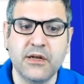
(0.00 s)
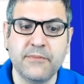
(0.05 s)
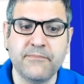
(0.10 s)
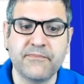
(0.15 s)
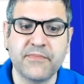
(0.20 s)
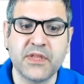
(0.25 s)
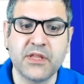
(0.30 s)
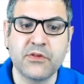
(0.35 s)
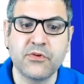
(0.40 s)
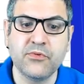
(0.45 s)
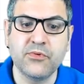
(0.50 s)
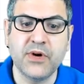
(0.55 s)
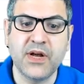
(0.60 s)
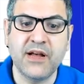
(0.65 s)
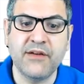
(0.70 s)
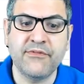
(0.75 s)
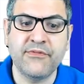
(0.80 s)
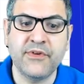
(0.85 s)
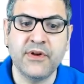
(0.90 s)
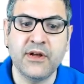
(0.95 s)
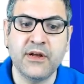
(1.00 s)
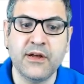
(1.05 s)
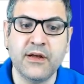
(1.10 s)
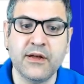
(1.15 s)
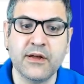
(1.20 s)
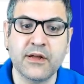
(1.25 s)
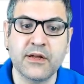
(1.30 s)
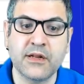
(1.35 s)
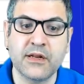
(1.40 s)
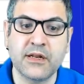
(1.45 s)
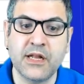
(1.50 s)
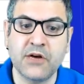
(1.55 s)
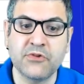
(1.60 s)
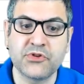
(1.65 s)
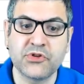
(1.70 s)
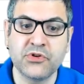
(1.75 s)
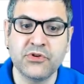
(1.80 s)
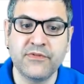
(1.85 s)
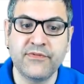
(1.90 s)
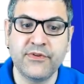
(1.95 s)
You have a cloud
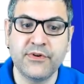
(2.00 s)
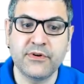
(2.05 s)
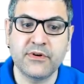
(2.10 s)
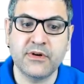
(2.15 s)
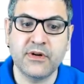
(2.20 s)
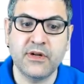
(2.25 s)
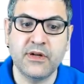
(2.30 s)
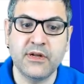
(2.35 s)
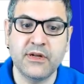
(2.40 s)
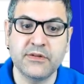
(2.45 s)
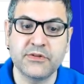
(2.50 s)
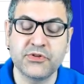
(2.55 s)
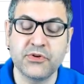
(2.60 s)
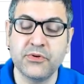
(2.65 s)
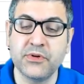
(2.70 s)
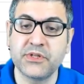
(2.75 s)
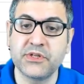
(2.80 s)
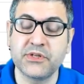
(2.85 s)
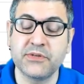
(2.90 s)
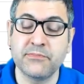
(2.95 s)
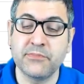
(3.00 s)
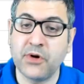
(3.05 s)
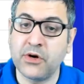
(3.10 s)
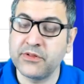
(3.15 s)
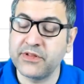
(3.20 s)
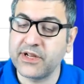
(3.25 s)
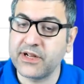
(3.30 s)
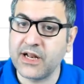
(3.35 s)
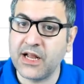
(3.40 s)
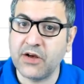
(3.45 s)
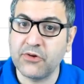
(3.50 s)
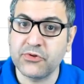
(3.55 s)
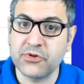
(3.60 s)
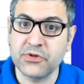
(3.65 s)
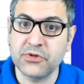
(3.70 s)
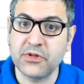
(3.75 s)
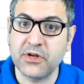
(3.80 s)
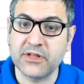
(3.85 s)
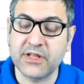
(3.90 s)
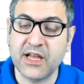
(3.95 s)
server, so it's on the cloud.
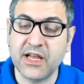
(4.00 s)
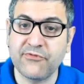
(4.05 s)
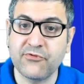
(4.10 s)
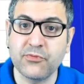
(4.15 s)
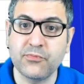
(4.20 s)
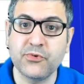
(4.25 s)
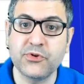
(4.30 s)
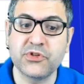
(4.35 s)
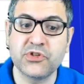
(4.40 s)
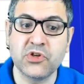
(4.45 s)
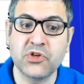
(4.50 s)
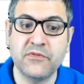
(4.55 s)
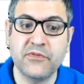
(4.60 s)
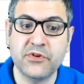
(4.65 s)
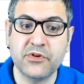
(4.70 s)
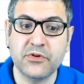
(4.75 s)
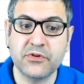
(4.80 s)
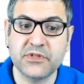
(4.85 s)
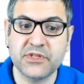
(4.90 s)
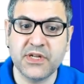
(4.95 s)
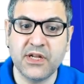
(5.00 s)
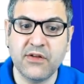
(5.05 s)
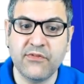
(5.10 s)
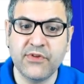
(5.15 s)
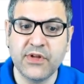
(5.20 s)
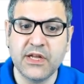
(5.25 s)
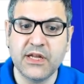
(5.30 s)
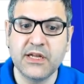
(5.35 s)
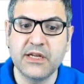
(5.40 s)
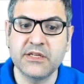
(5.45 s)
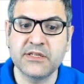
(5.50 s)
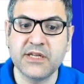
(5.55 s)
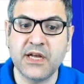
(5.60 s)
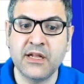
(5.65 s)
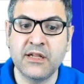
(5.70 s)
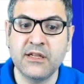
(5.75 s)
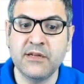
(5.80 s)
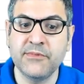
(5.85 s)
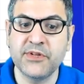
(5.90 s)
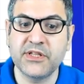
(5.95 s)
You don't have to put server yourself. It's
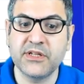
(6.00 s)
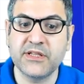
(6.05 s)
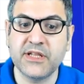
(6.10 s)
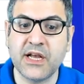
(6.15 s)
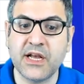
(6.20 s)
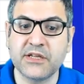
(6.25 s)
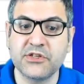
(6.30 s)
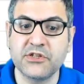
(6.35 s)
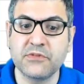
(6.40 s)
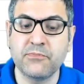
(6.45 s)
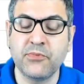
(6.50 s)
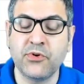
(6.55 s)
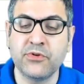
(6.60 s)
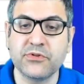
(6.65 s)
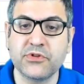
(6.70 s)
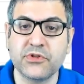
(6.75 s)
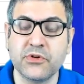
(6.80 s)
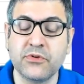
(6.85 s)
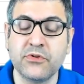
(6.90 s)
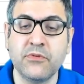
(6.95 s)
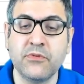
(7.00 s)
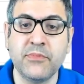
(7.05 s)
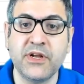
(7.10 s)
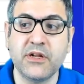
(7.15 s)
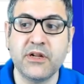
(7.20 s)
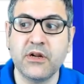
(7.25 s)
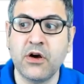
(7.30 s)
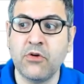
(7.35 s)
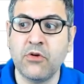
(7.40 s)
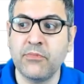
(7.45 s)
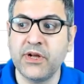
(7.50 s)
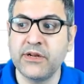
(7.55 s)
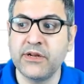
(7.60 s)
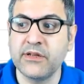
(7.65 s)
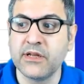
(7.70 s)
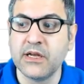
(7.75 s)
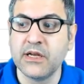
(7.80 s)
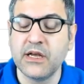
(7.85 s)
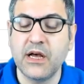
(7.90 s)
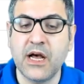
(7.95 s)
unlimited access points, so no matter how
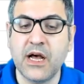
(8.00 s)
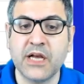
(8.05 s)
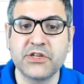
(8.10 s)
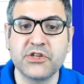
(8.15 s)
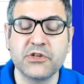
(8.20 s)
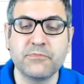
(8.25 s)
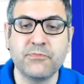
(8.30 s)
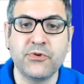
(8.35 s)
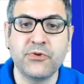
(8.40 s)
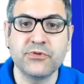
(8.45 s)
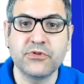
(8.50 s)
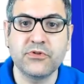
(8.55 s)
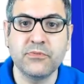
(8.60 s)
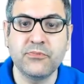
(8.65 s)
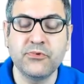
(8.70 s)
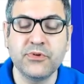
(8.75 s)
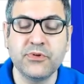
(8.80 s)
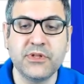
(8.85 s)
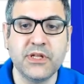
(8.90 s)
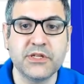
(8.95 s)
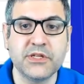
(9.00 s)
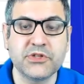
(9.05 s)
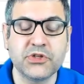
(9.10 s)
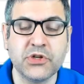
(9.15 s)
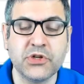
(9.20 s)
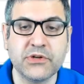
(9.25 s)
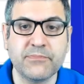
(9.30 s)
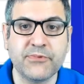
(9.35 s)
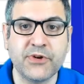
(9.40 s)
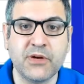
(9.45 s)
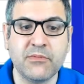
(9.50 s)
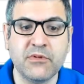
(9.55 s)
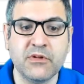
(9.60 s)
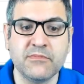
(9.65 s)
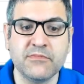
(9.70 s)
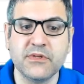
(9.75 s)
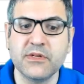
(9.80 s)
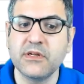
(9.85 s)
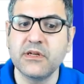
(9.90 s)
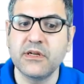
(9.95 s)
many access points you put, that's not a
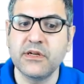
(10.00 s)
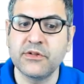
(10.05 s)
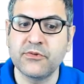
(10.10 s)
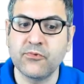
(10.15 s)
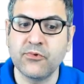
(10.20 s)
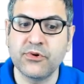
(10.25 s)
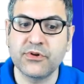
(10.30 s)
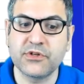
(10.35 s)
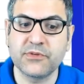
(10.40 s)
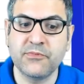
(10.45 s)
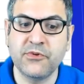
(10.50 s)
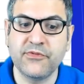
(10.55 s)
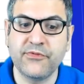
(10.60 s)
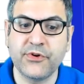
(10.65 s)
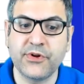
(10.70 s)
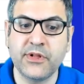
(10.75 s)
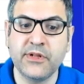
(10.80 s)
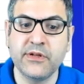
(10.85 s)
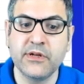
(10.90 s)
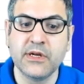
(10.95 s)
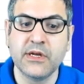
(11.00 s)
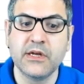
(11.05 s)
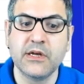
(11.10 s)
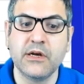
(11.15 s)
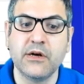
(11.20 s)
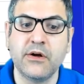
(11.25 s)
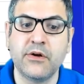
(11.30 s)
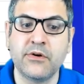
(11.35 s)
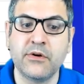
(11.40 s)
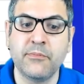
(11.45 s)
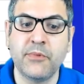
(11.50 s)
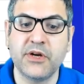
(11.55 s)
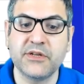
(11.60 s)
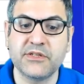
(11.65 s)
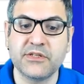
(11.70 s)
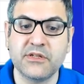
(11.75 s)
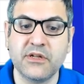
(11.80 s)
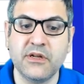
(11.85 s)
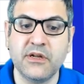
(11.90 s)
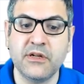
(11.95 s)
problem. It works perfectly.
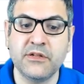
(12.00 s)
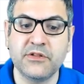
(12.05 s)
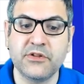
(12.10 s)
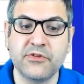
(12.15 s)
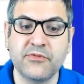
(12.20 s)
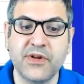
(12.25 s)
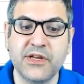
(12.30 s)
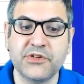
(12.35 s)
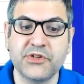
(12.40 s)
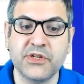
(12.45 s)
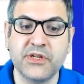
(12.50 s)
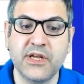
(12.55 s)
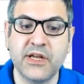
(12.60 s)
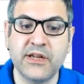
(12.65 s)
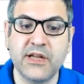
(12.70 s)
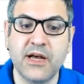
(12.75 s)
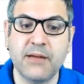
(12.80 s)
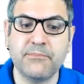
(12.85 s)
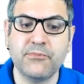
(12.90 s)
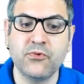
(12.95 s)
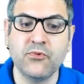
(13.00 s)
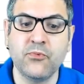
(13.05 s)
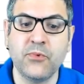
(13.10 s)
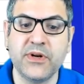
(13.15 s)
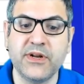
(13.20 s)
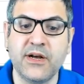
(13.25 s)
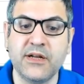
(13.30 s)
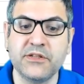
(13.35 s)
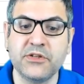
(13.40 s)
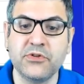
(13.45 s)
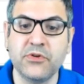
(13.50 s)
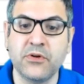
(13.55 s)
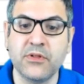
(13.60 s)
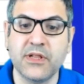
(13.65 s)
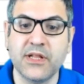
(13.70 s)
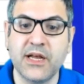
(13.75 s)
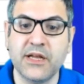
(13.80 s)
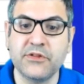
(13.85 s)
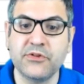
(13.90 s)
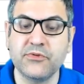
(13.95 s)
Robust integration and up to 100
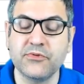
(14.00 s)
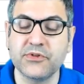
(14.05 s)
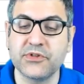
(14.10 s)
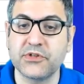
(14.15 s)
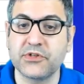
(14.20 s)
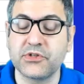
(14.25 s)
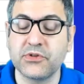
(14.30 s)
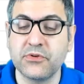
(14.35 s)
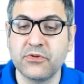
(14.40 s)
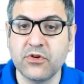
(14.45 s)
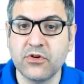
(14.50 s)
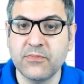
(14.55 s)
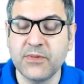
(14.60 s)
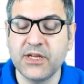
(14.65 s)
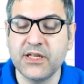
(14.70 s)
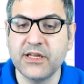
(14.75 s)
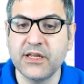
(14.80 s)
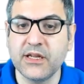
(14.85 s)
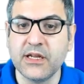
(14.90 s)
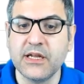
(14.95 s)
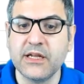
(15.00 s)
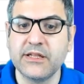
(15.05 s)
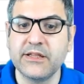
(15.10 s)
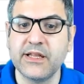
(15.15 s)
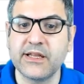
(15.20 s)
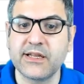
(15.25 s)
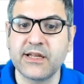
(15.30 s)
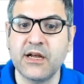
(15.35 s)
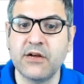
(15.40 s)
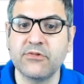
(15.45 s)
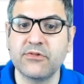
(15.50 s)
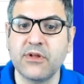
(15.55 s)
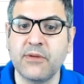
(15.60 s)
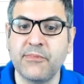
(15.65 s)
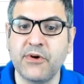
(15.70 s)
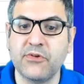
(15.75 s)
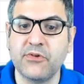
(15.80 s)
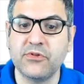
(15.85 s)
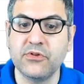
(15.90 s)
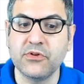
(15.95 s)
online users. So normally they count
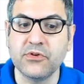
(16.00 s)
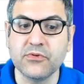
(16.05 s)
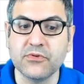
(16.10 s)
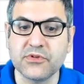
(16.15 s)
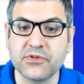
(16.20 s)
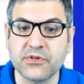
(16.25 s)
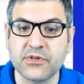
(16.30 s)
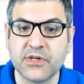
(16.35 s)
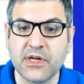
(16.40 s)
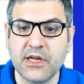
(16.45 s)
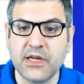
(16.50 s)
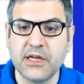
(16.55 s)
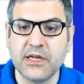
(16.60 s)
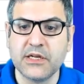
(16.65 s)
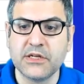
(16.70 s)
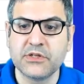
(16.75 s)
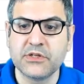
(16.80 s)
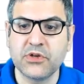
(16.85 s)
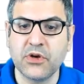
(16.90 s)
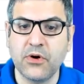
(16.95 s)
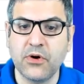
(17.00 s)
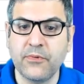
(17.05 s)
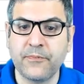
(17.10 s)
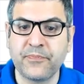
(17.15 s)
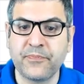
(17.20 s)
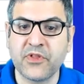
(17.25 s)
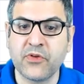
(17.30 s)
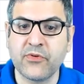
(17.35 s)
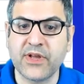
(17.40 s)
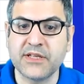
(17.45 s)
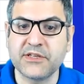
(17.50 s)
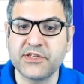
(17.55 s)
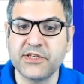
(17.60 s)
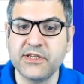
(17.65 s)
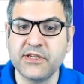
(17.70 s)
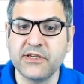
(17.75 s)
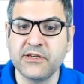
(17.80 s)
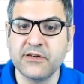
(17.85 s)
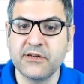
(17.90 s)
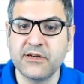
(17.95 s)
about the users. So you can see
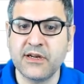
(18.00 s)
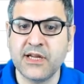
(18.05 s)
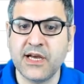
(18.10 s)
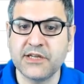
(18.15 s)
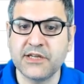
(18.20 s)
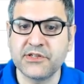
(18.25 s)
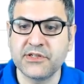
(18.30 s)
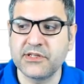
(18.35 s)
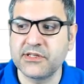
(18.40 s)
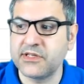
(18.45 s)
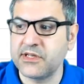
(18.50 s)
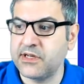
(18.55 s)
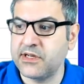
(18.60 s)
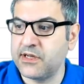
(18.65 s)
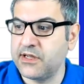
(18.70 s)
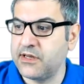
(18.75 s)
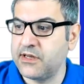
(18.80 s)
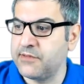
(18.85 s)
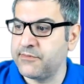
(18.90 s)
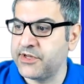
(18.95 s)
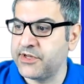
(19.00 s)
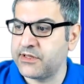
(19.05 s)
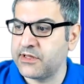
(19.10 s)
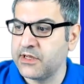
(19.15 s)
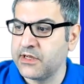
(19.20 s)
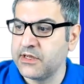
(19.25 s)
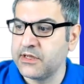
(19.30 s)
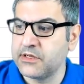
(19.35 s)
here license limit.